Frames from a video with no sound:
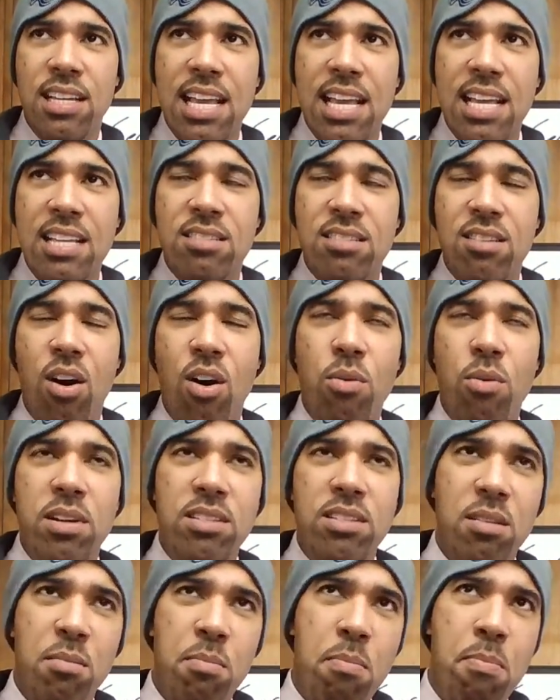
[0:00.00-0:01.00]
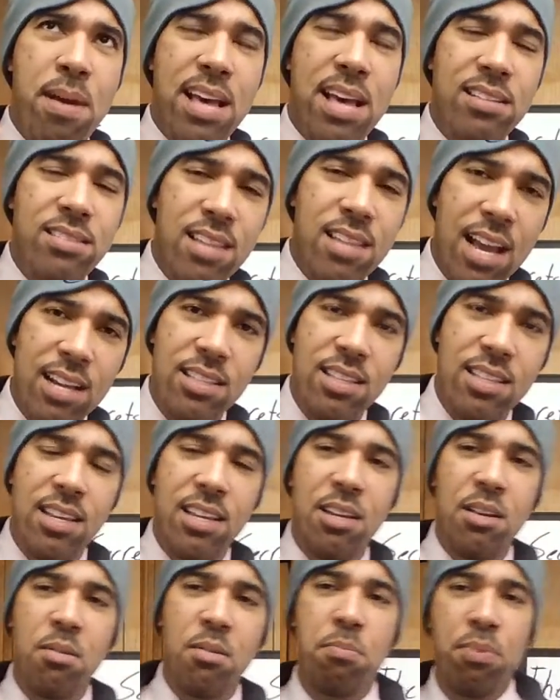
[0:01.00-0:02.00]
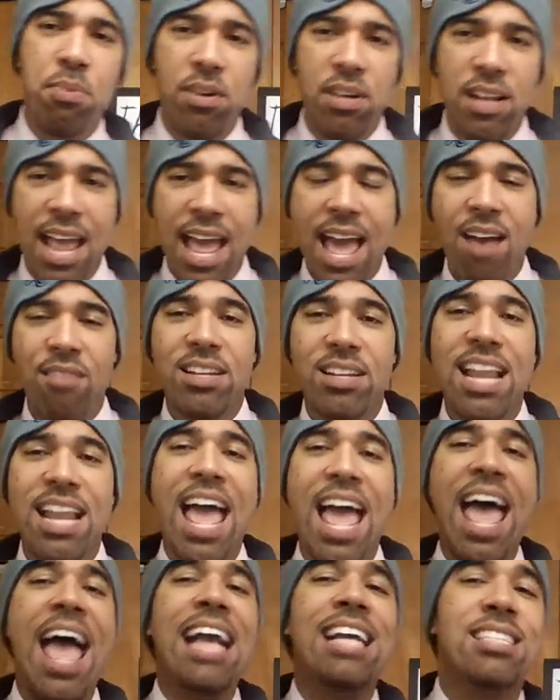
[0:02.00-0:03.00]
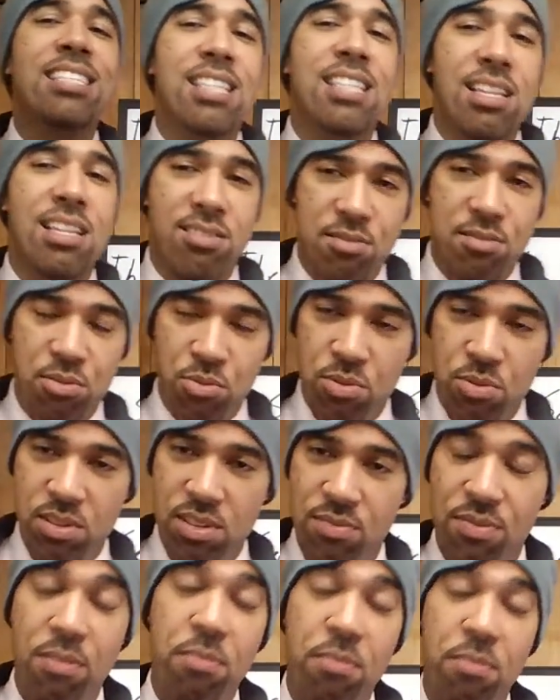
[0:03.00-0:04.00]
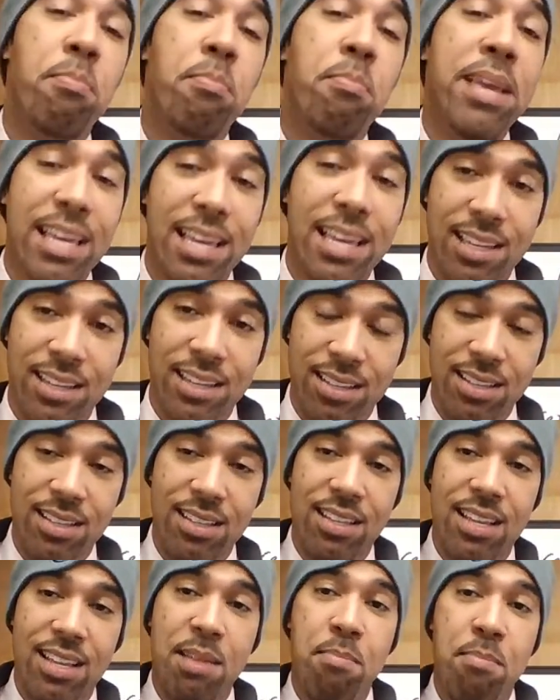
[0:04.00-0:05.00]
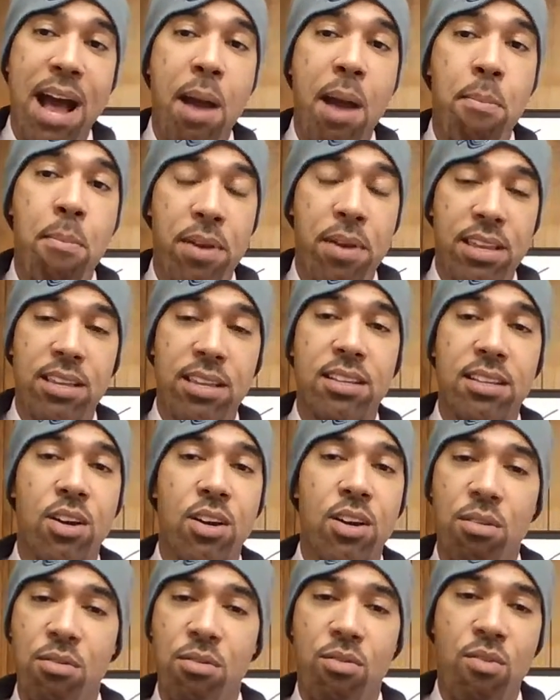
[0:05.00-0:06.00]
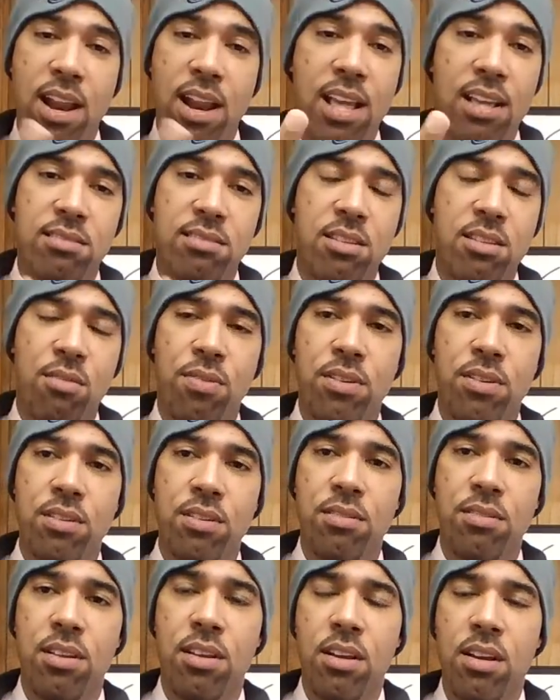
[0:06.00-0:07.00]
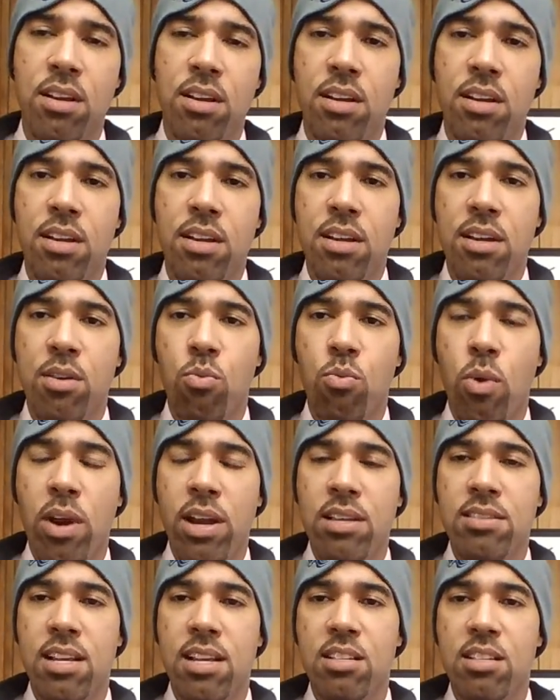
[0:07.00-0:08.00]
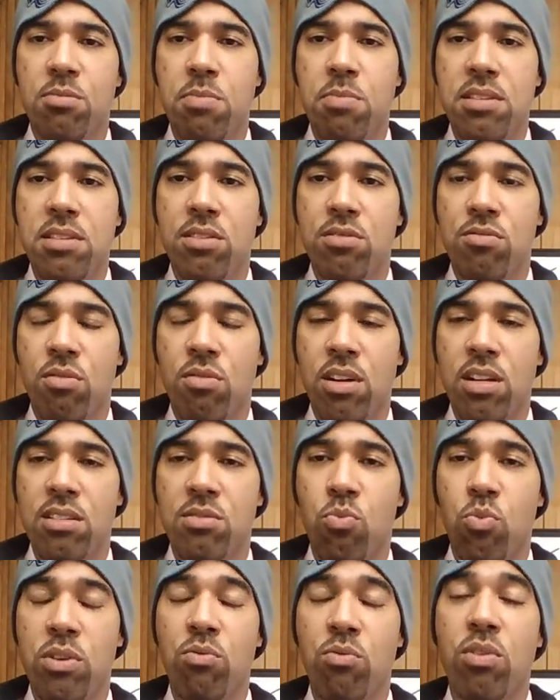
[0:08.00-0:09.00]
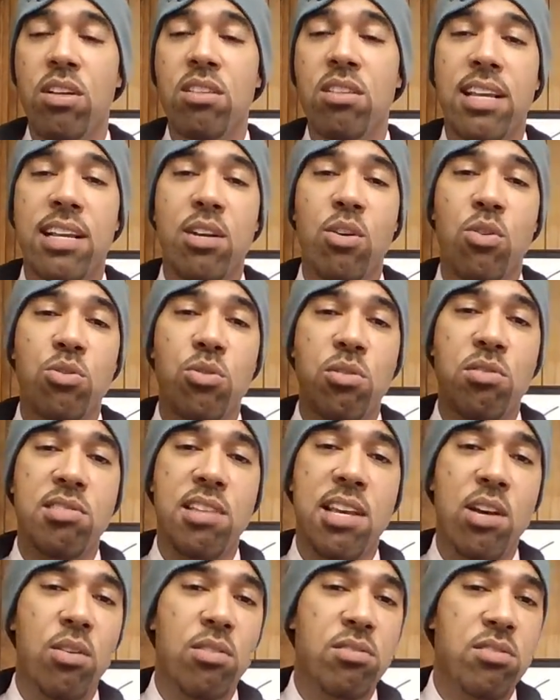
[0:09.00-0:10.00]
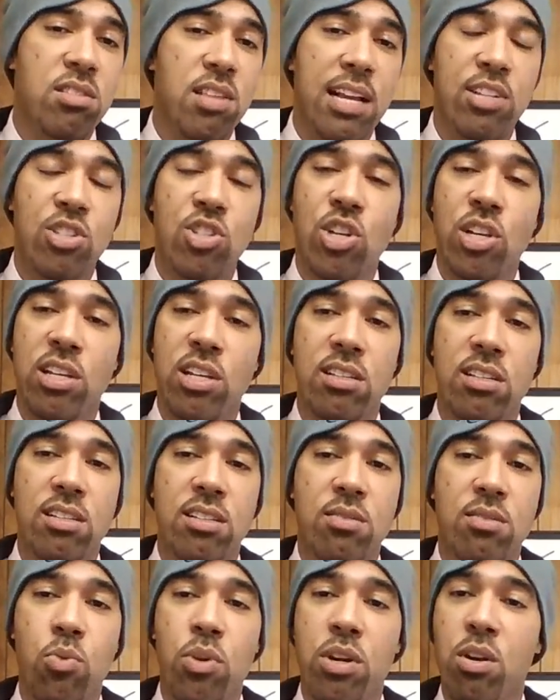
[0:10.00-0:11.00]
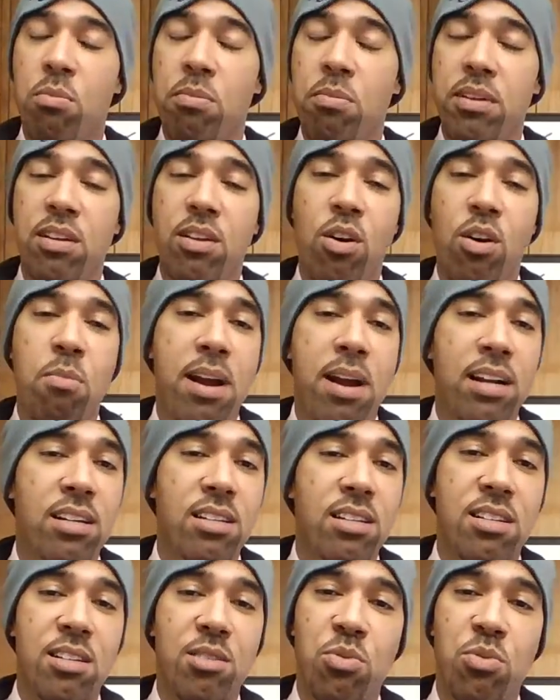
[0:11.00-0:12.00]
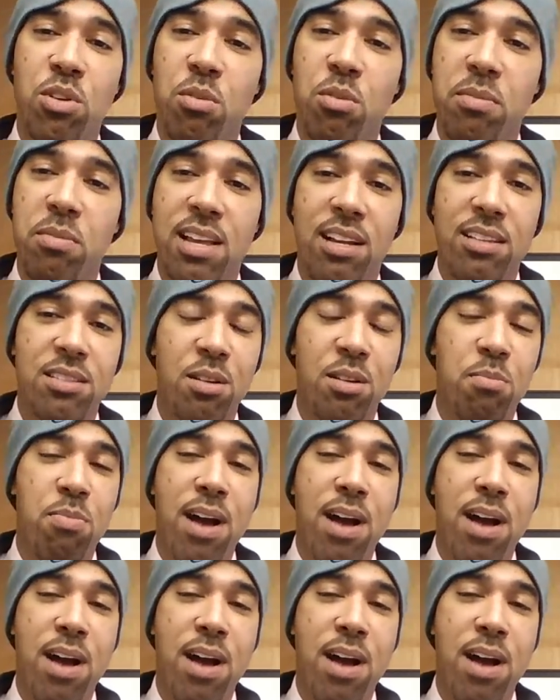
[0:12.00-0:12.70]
is always the best idea, but having access to it for me, in my opinion, you know, Ronnie has different ways that his business runs. When real estate goes on sale, it's just like chicken. We're gonna be, oh my goodness, we're gonna be out there